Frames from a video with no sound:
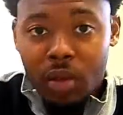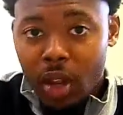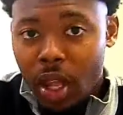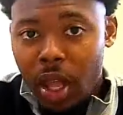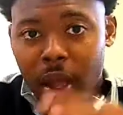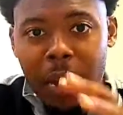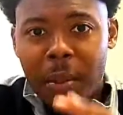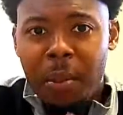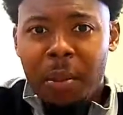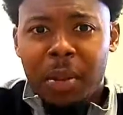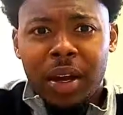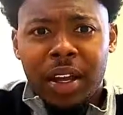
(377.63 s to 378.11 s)

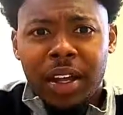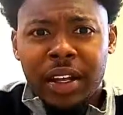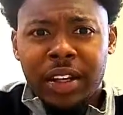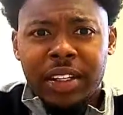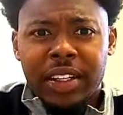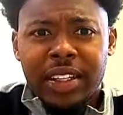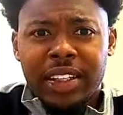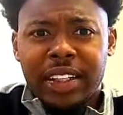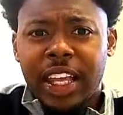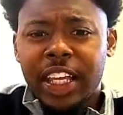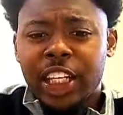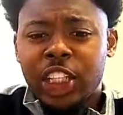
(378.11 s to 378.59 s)
But
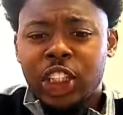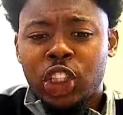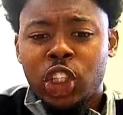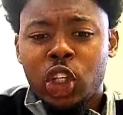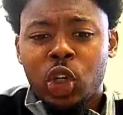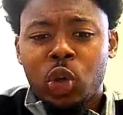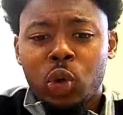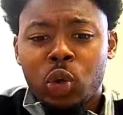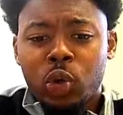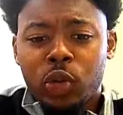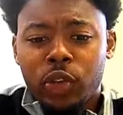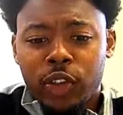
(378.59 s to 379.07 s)
they
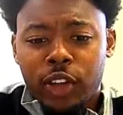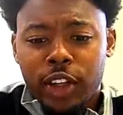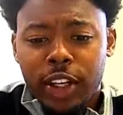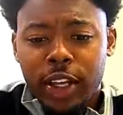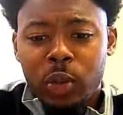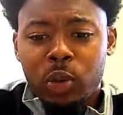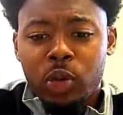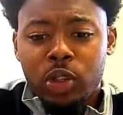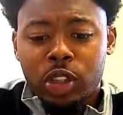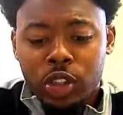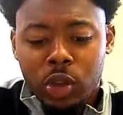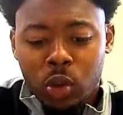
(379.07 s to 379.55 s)
showed it
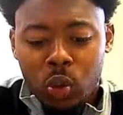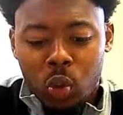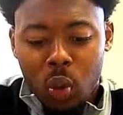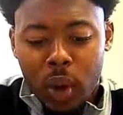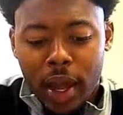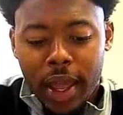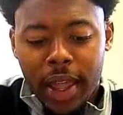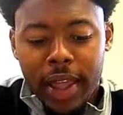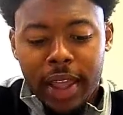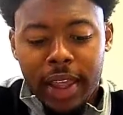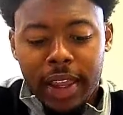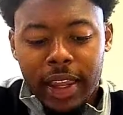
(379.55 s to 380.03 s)
was a
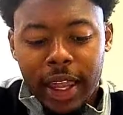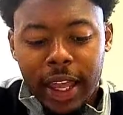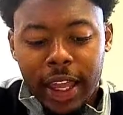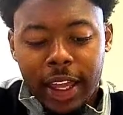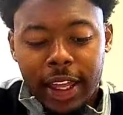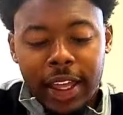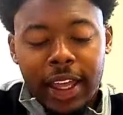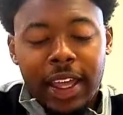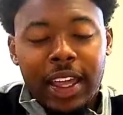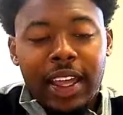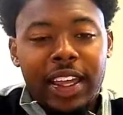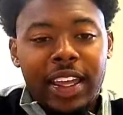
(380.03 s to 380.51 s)
way like
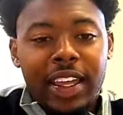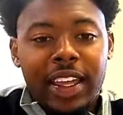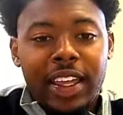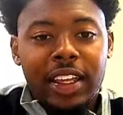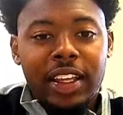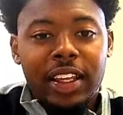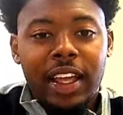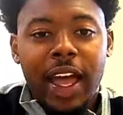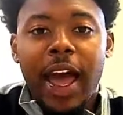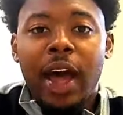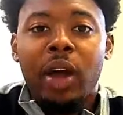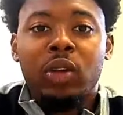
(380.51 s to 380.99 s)

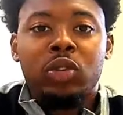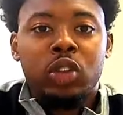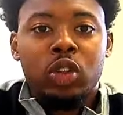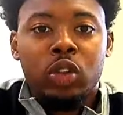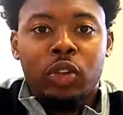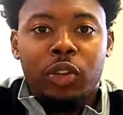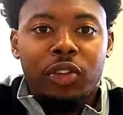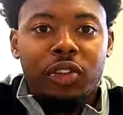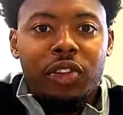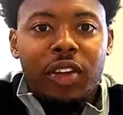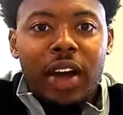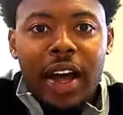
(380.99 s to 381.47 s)
how to
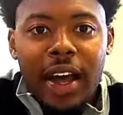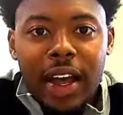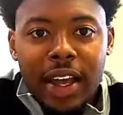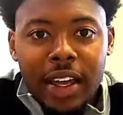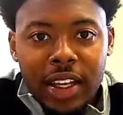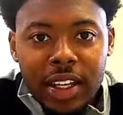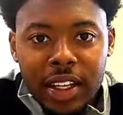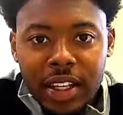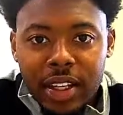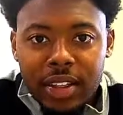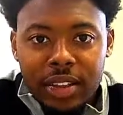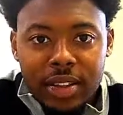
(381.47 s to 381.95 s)
find
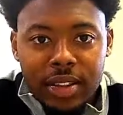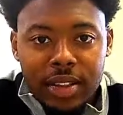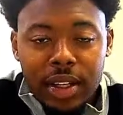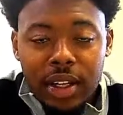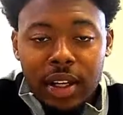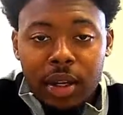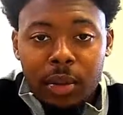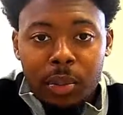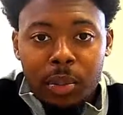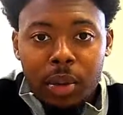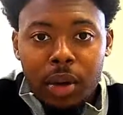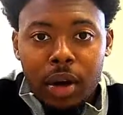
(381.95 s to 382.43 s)
good selling
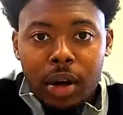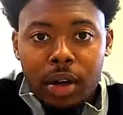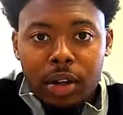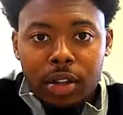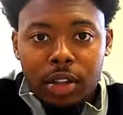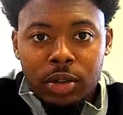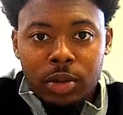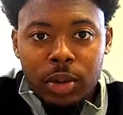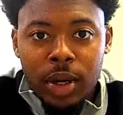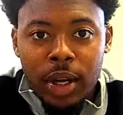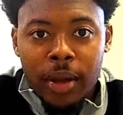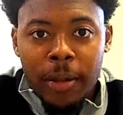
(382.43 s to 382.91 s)
products,
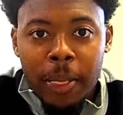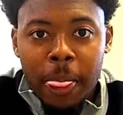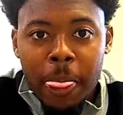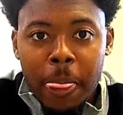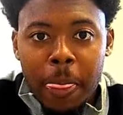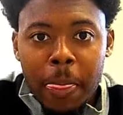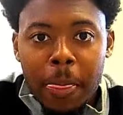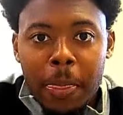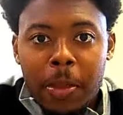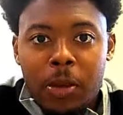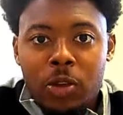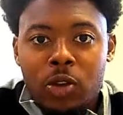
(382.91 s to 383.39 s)
right?
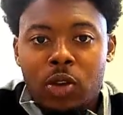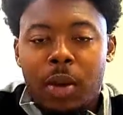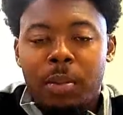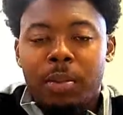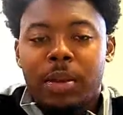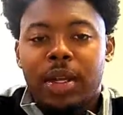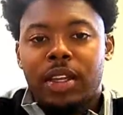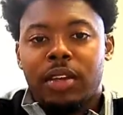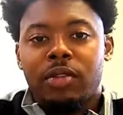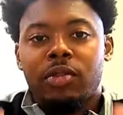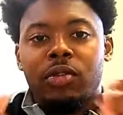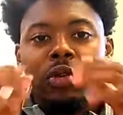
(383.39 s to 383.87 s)
So I'm gonna
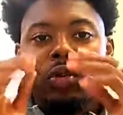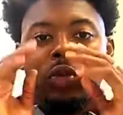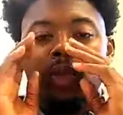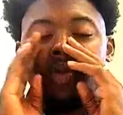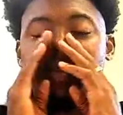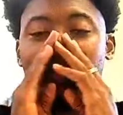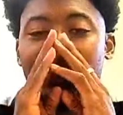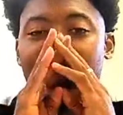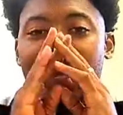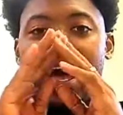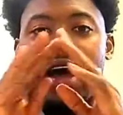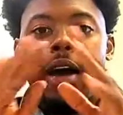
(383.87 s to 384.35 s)
give you
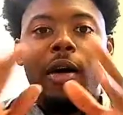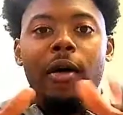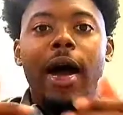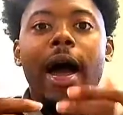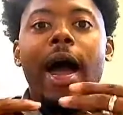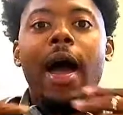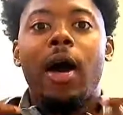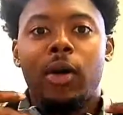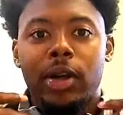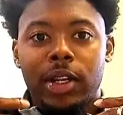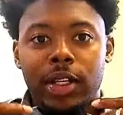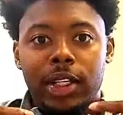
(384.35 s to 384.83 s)
how
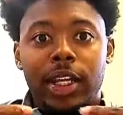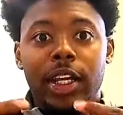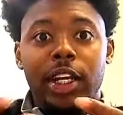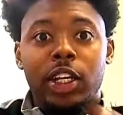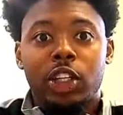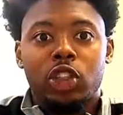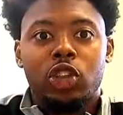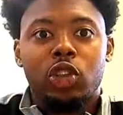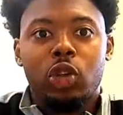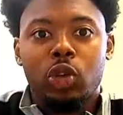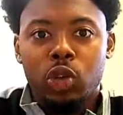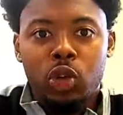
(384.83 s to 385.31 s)
I did it.
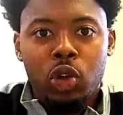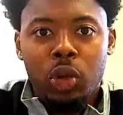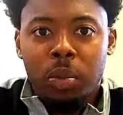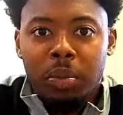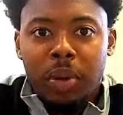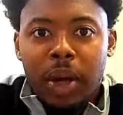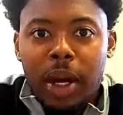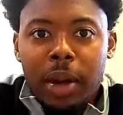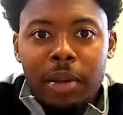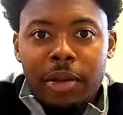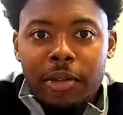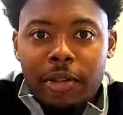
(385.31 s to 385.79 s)
So you can
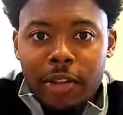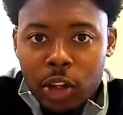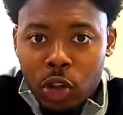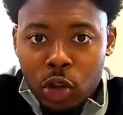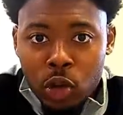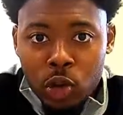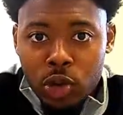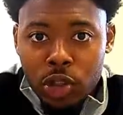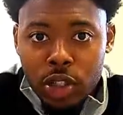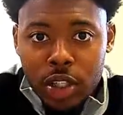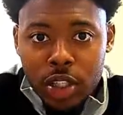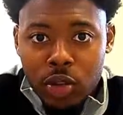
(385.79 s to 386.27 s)
probably even use
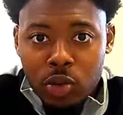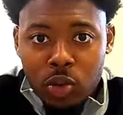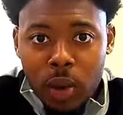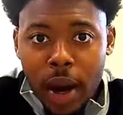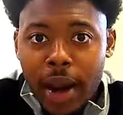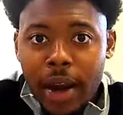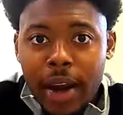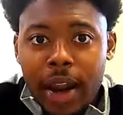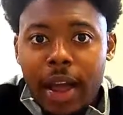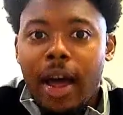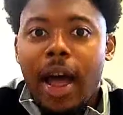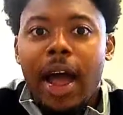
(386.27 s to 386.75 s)
this right
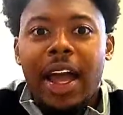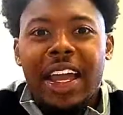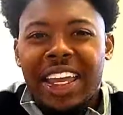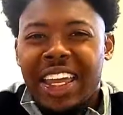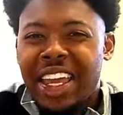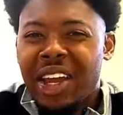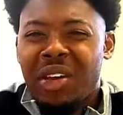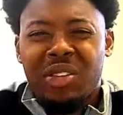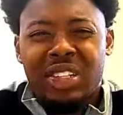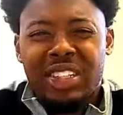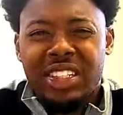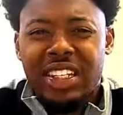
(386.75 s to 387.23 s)
now. I
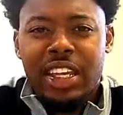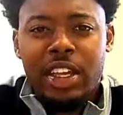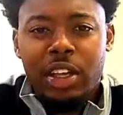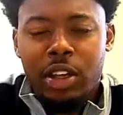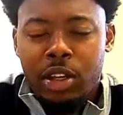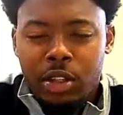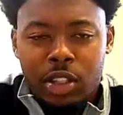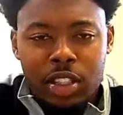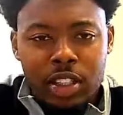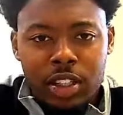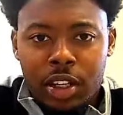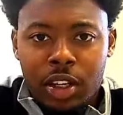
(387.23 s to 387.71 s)
guarantee it
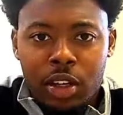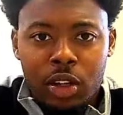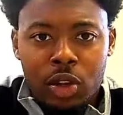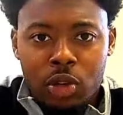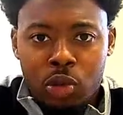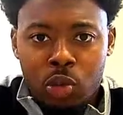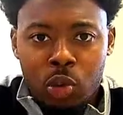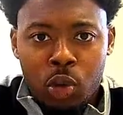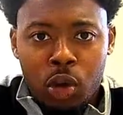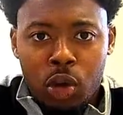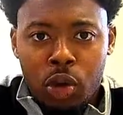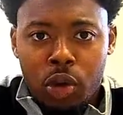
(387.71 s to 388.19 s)
still
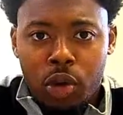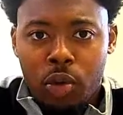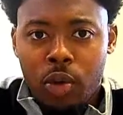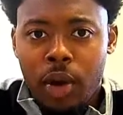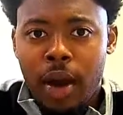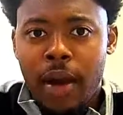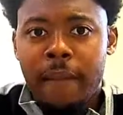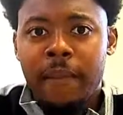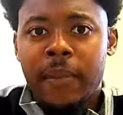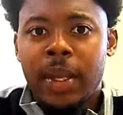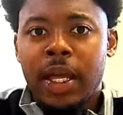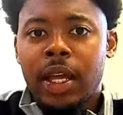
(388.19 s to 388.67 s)
work, right?
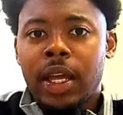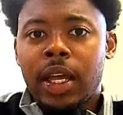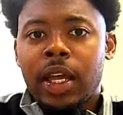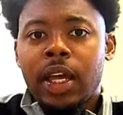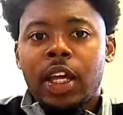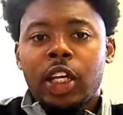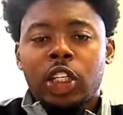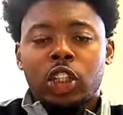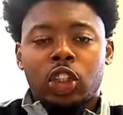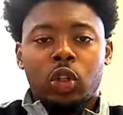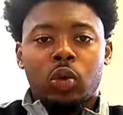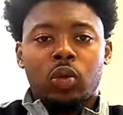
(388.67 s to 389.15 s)

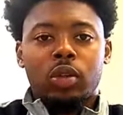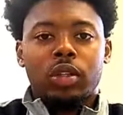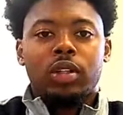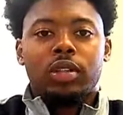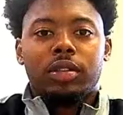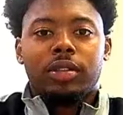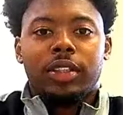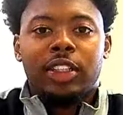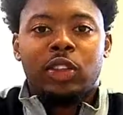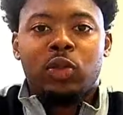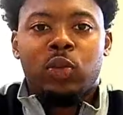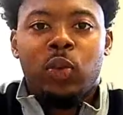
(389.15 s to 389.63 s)
So look,
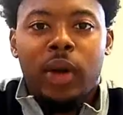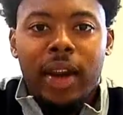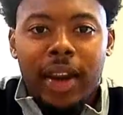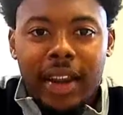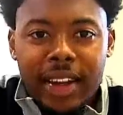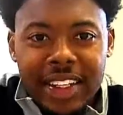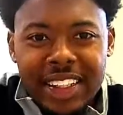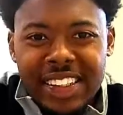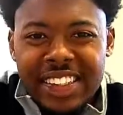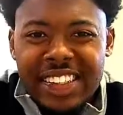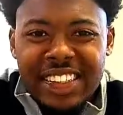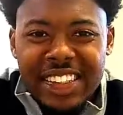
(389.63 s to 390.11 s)
this
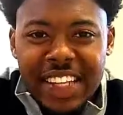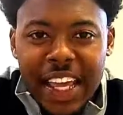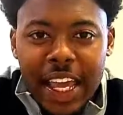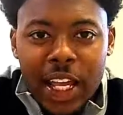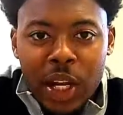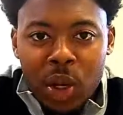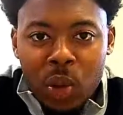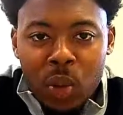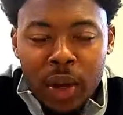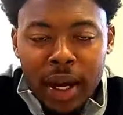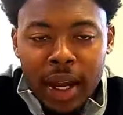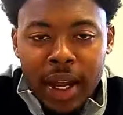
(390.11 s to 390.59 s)
is exactly
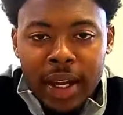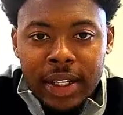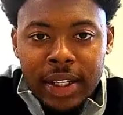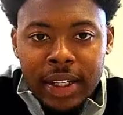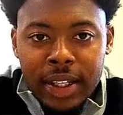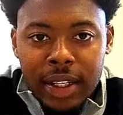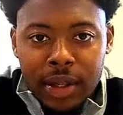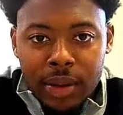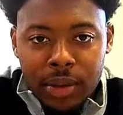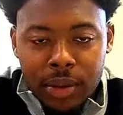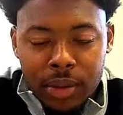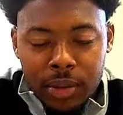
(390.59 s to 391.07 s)
what I
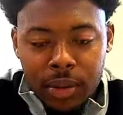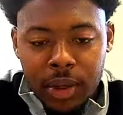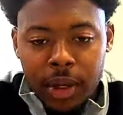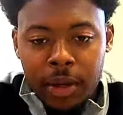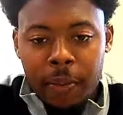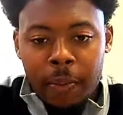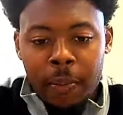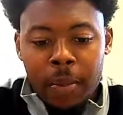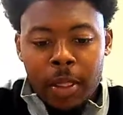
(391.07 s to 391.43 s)
did, right?